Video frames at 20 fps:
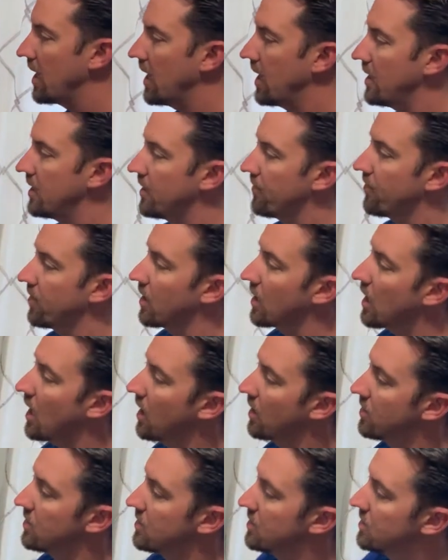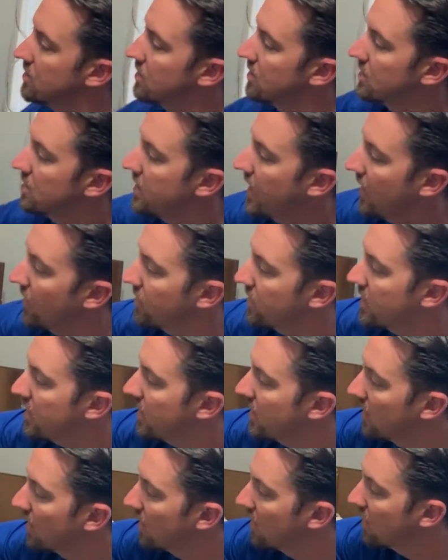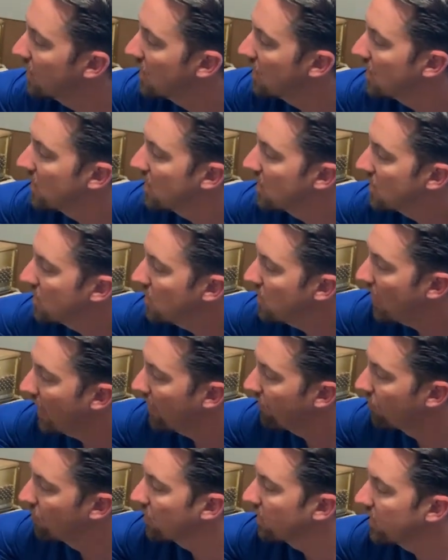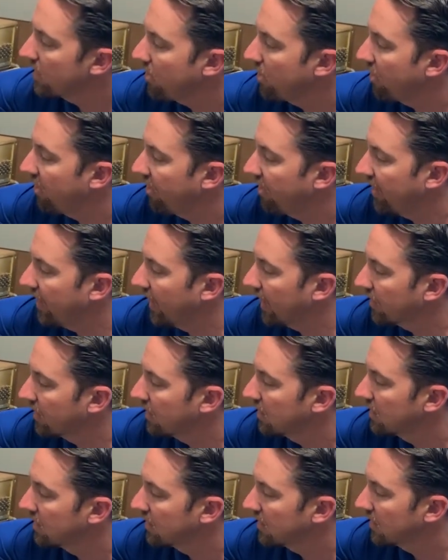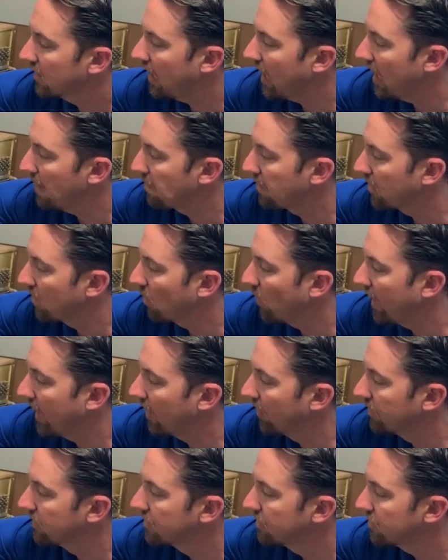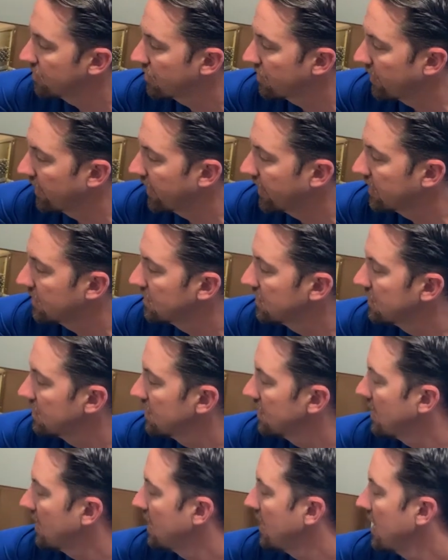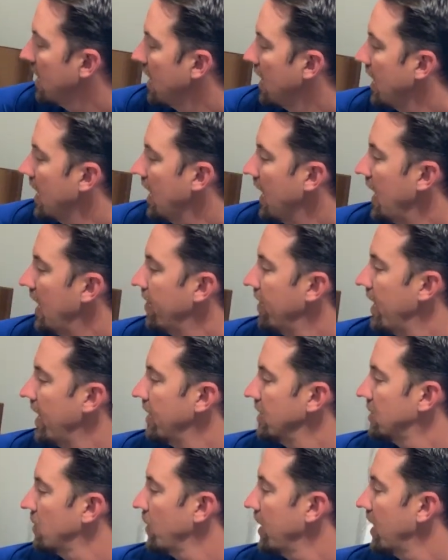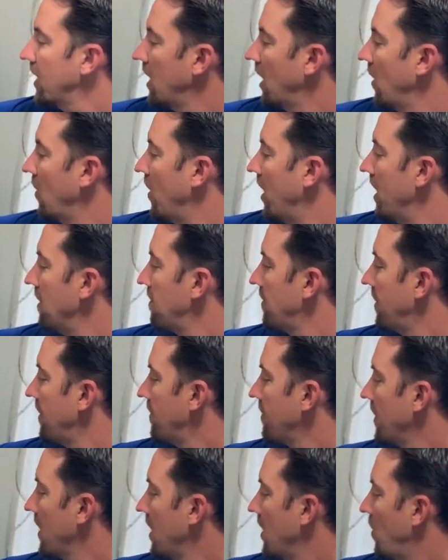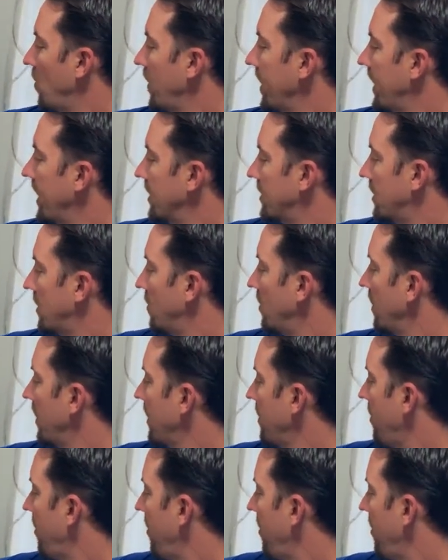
in different colors. Down here, you have really thick copper wound strings. And then as we go up, we get to really